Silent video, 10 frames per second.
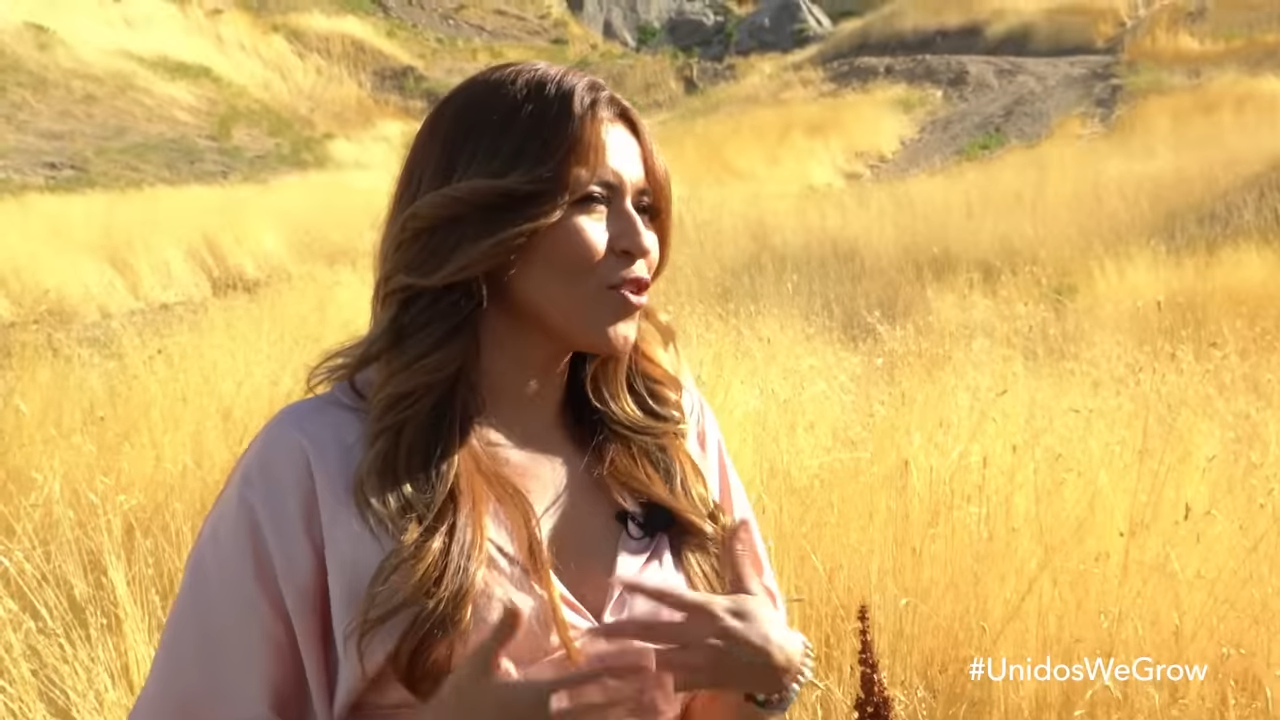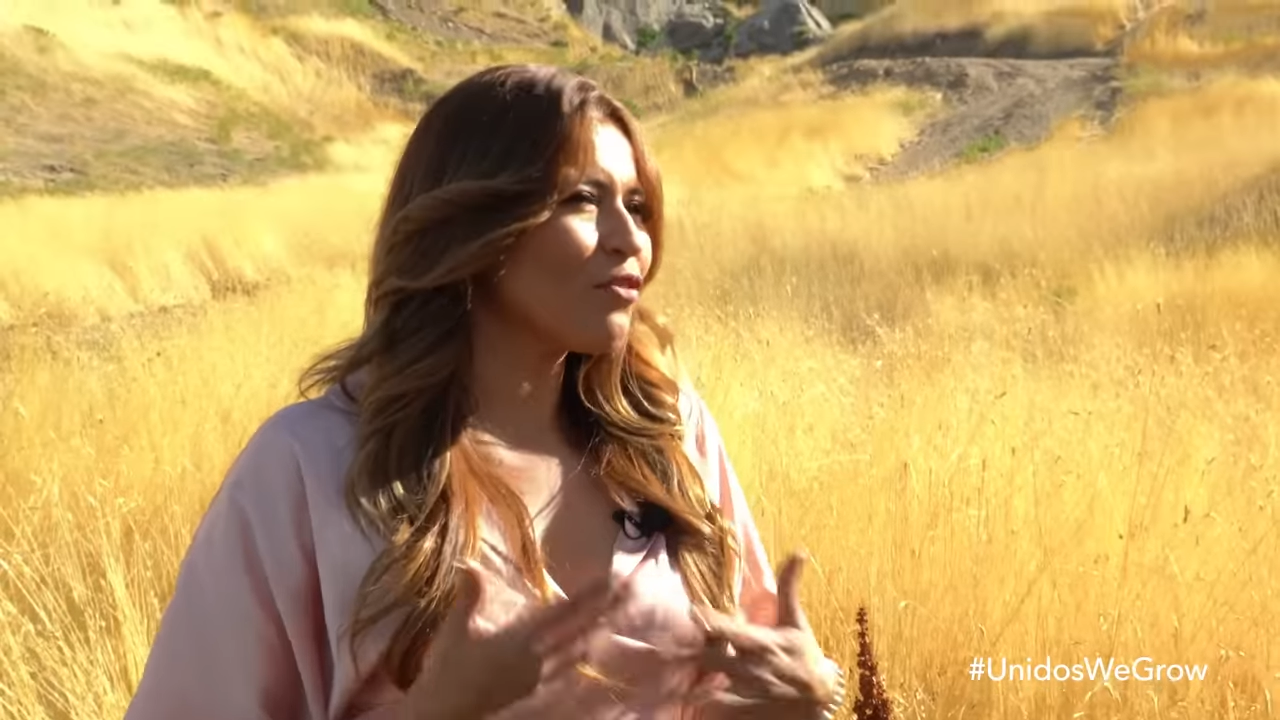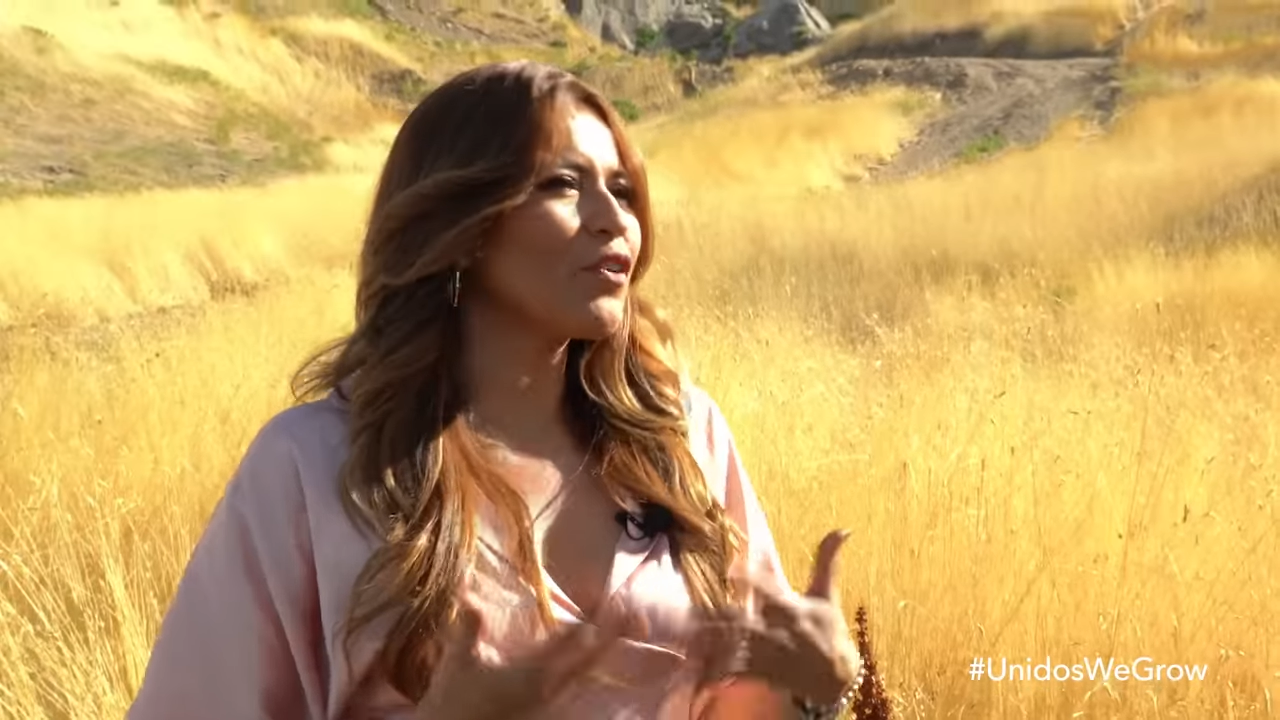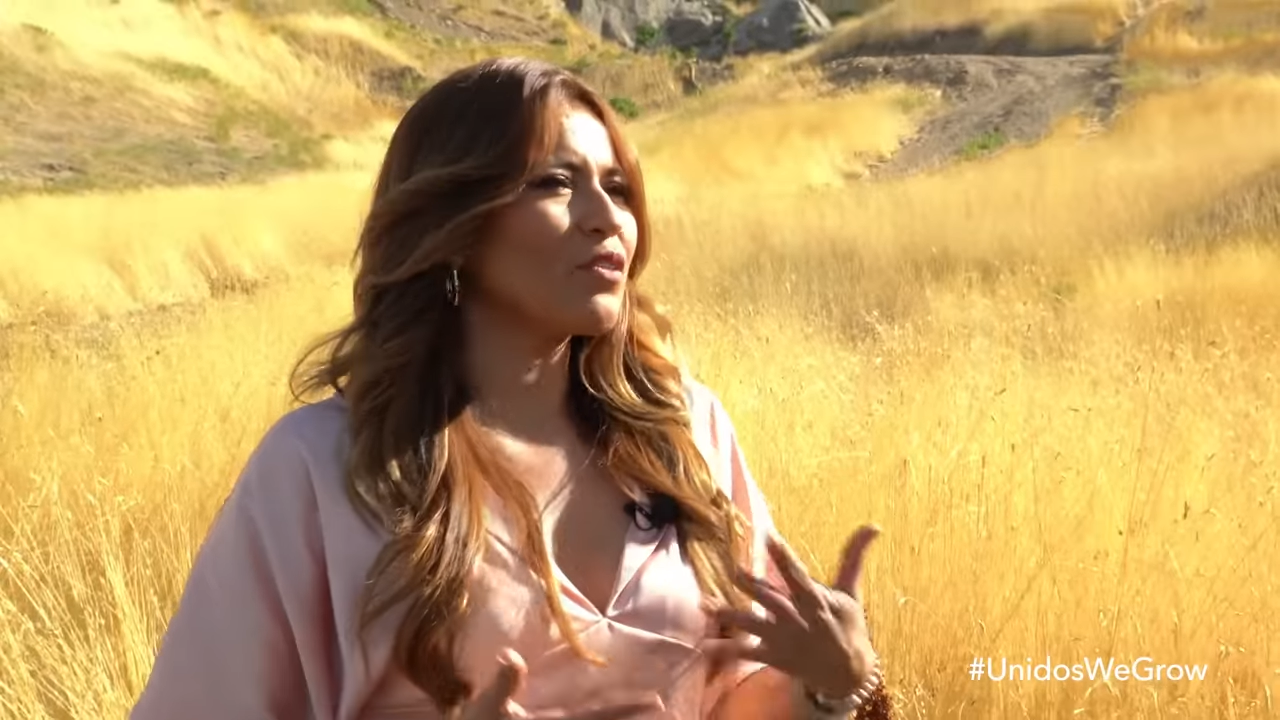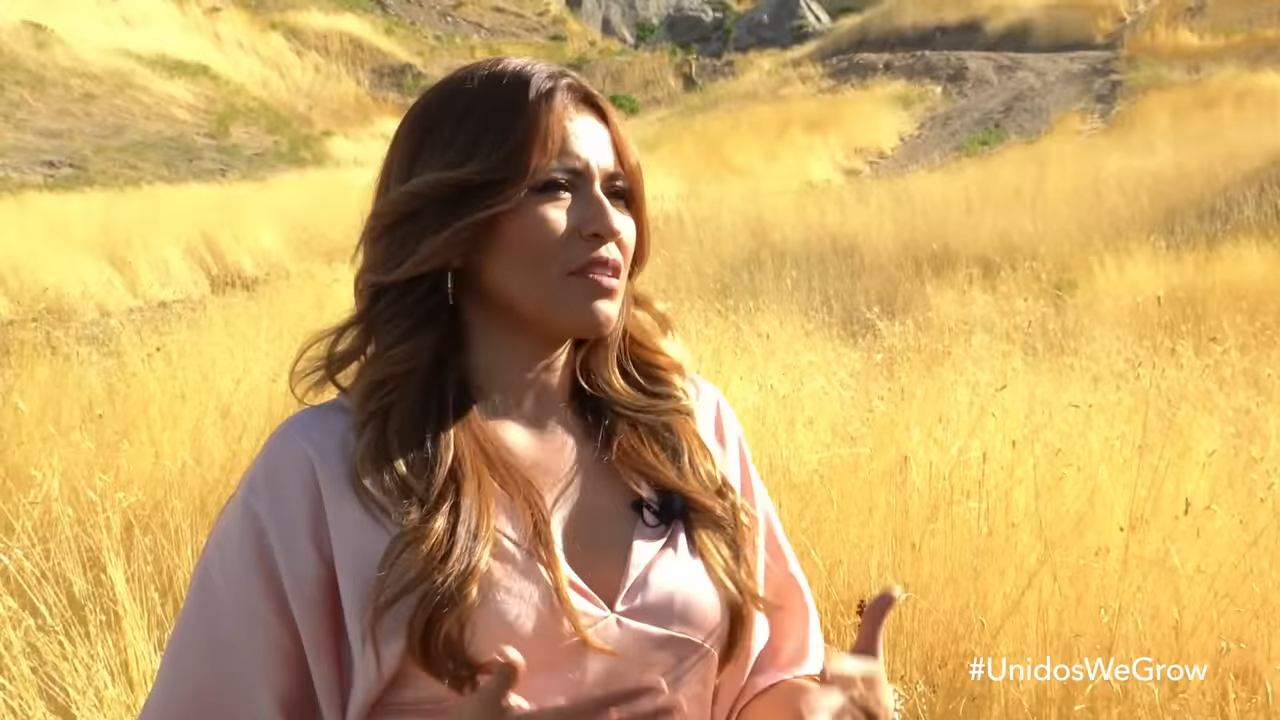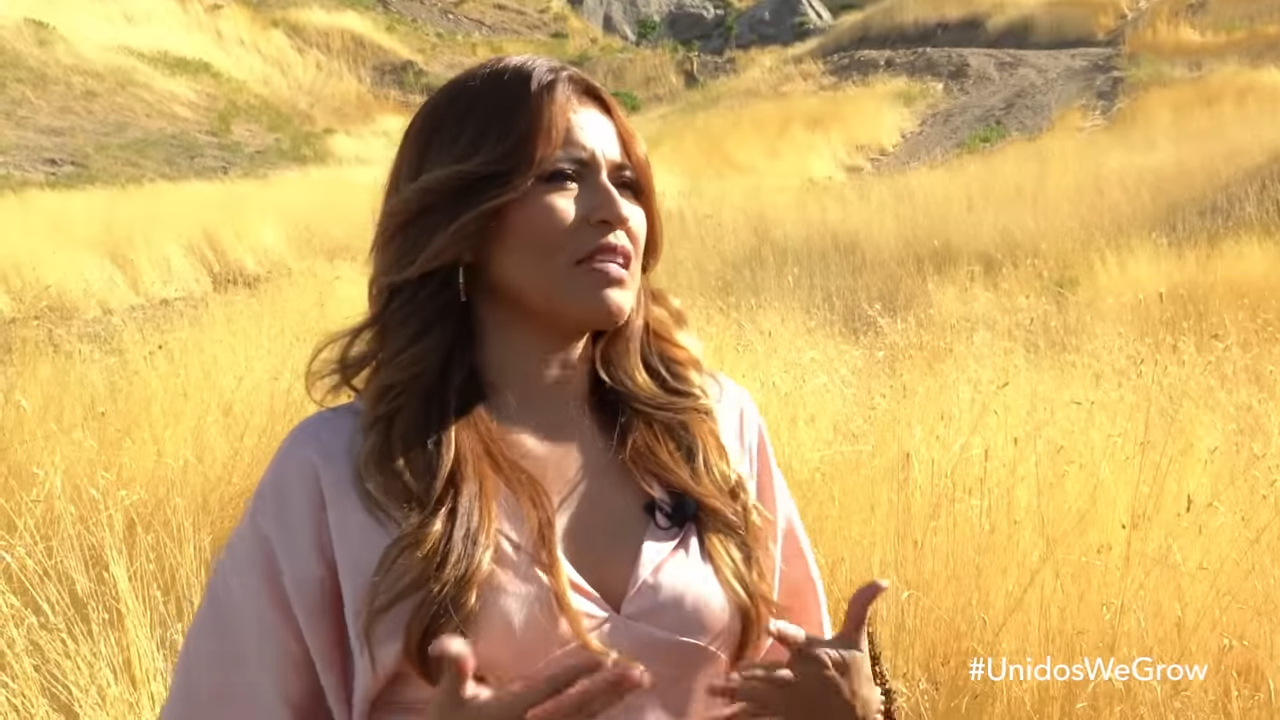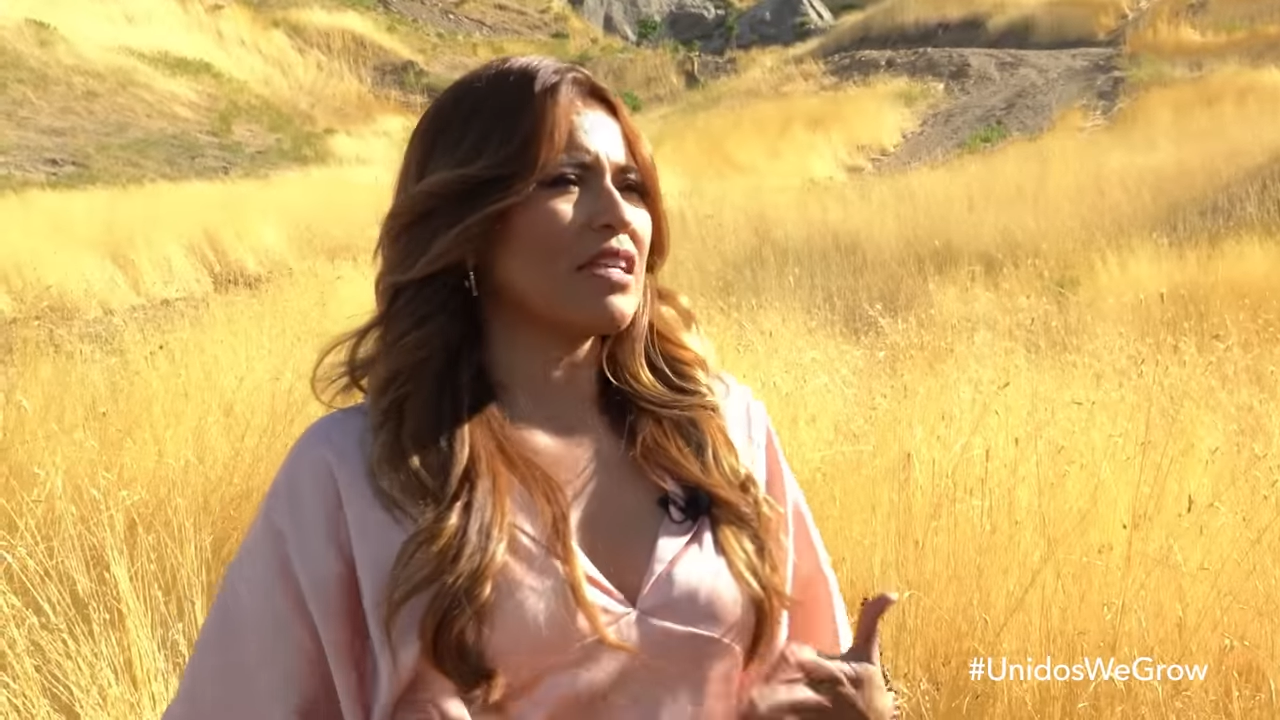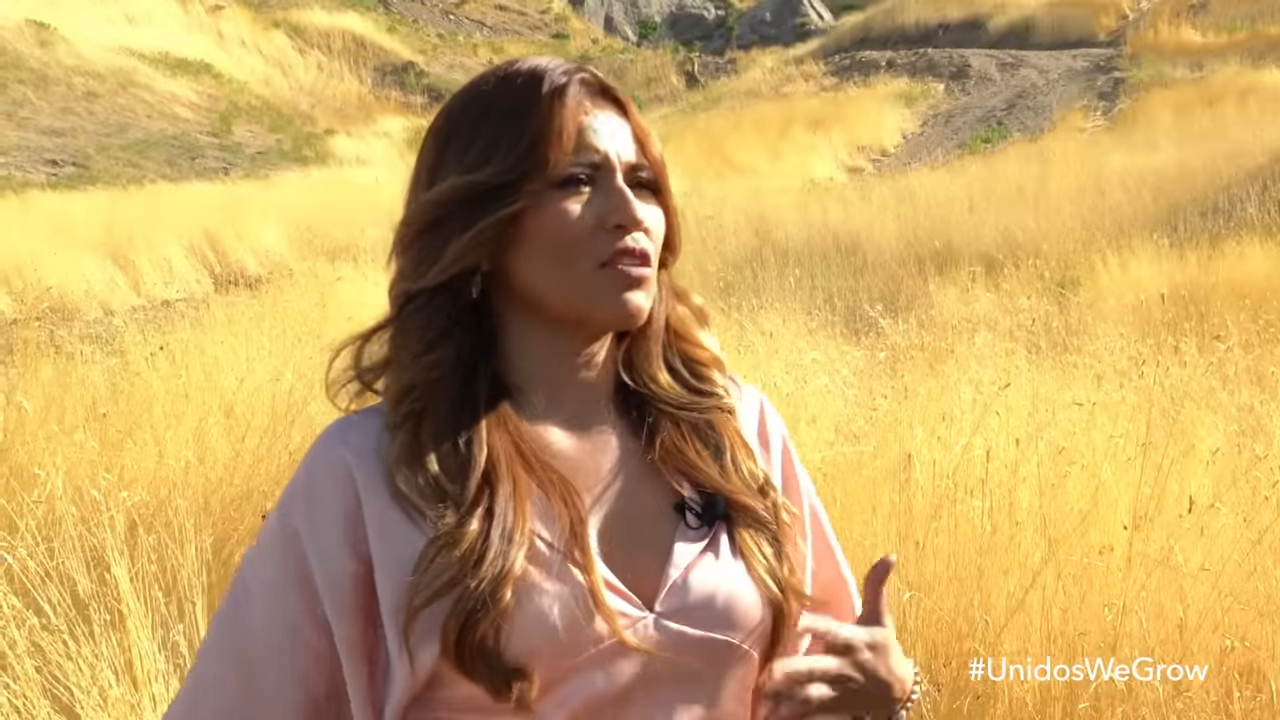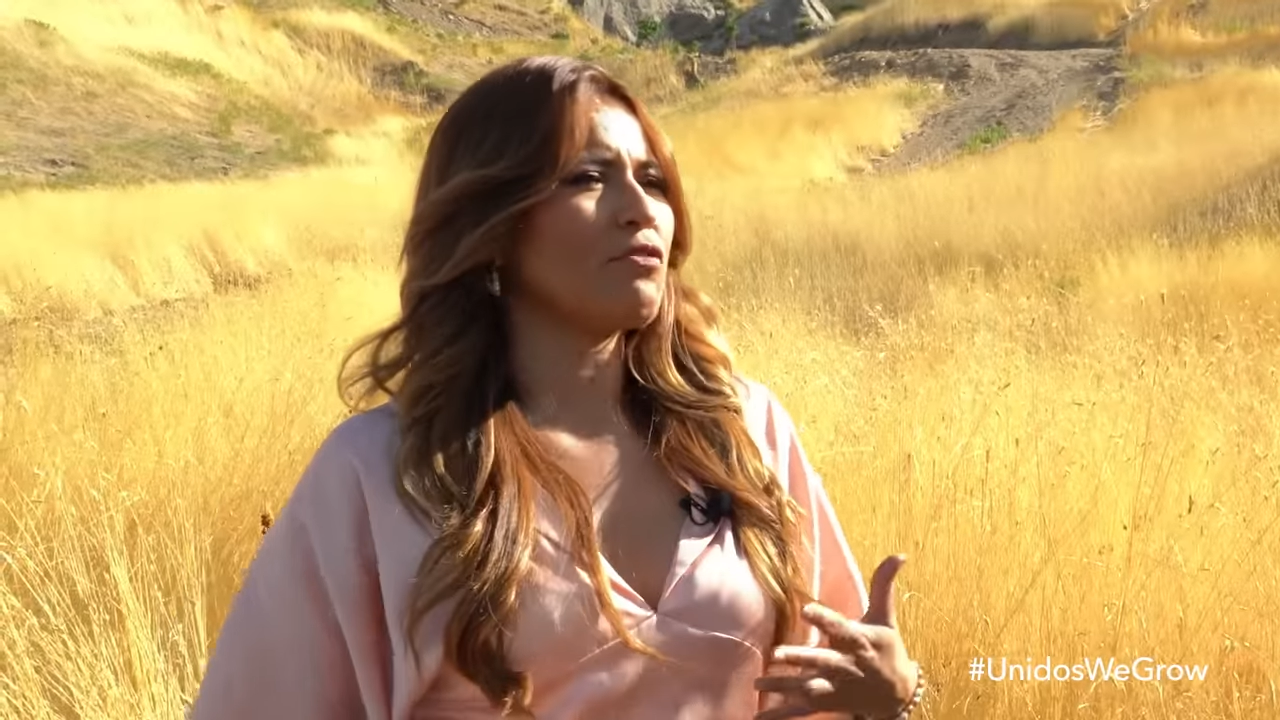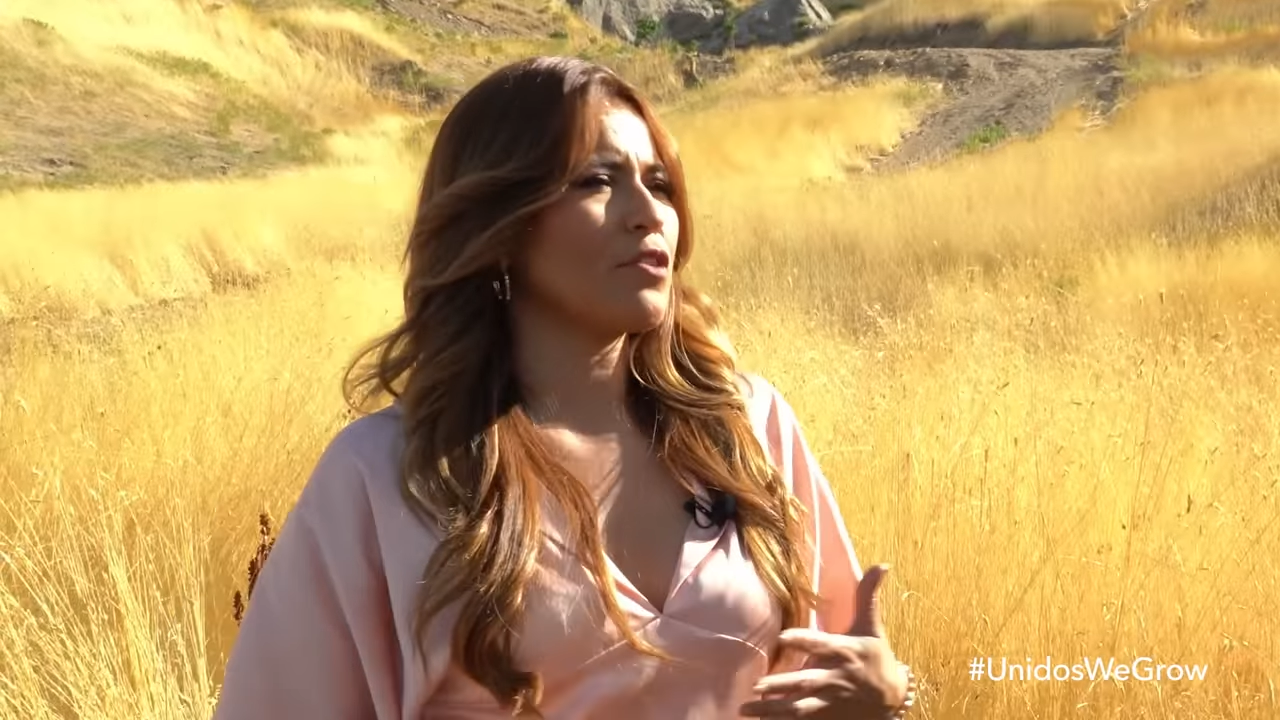Do you feel this
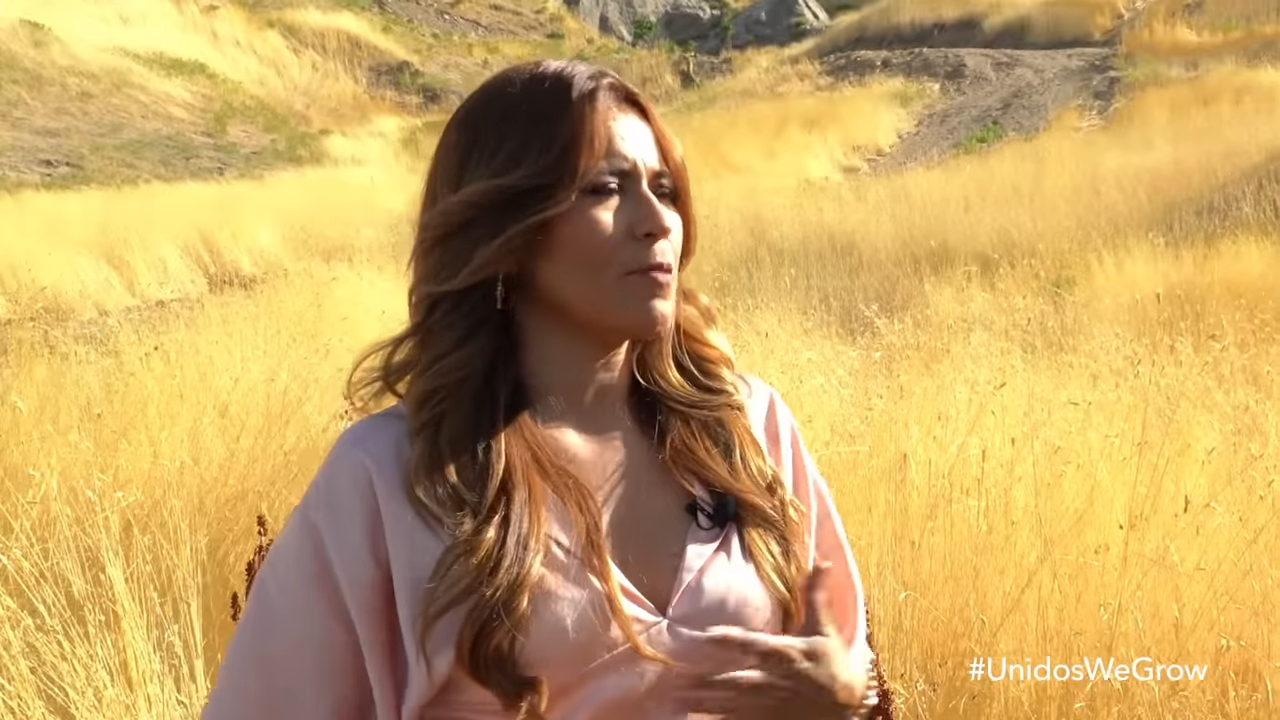sense of